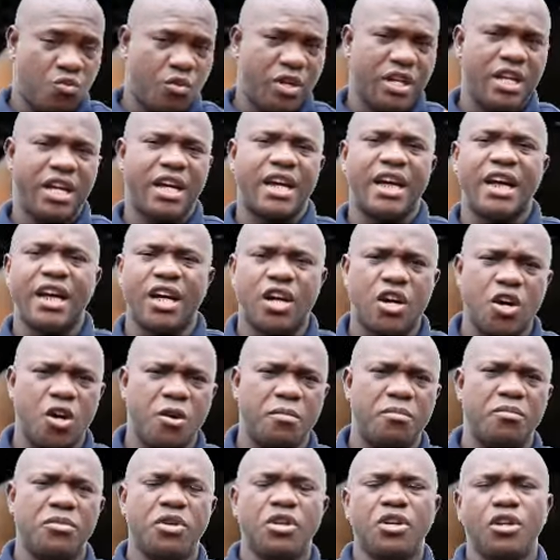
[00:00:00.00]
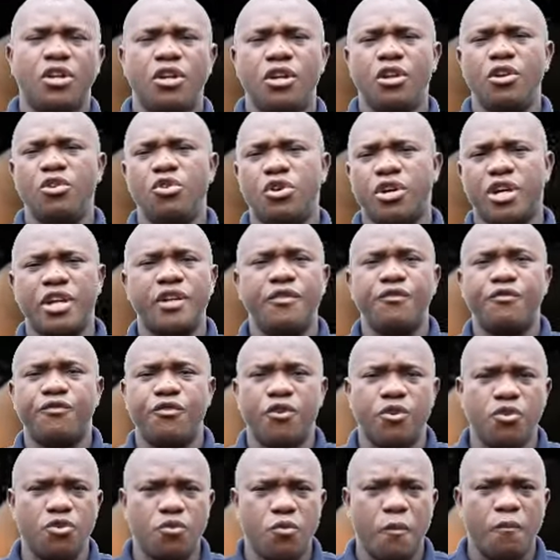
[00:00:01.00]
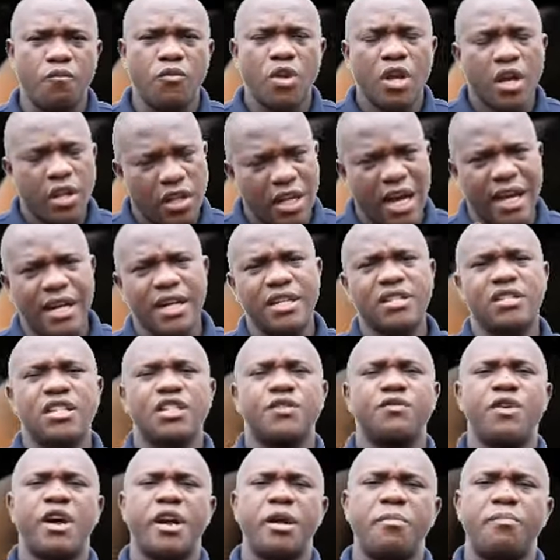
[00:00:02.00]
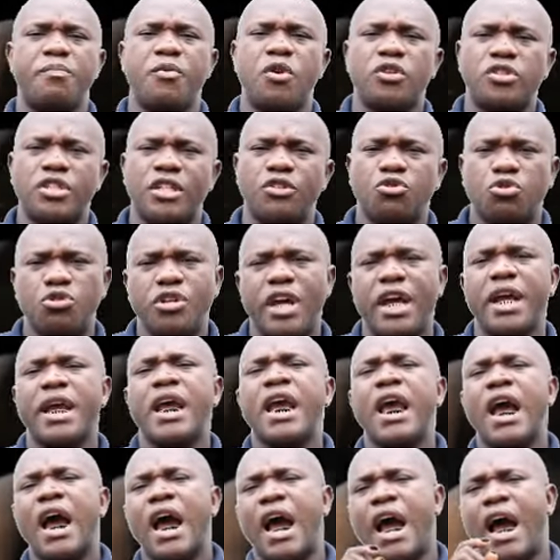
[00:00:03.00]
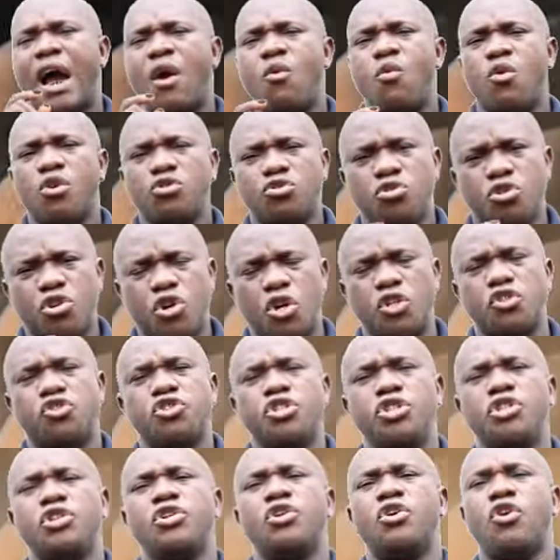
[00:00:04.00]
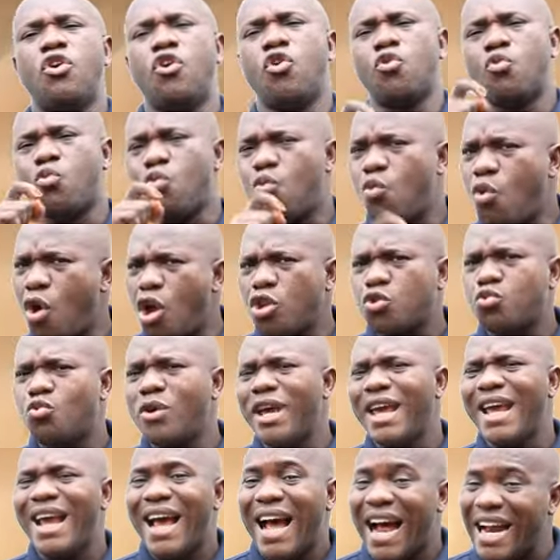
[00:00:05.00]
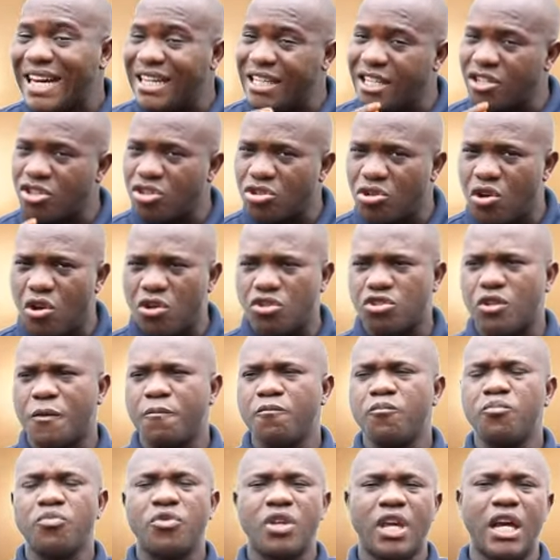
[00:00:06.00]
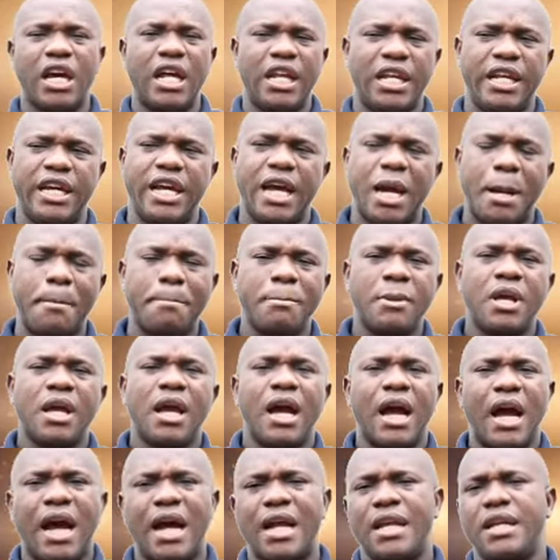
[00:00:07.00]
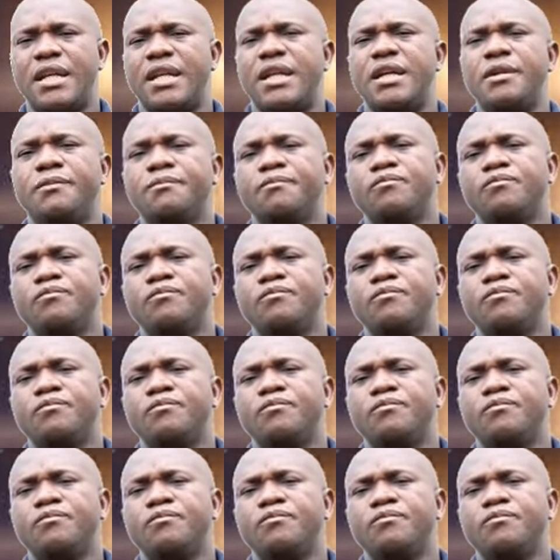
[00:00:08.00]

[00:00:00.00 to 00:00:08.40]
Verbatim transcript: way, they can come looking for you. Now, this is very important. Today, I want to continue on what we had discussed earlier. And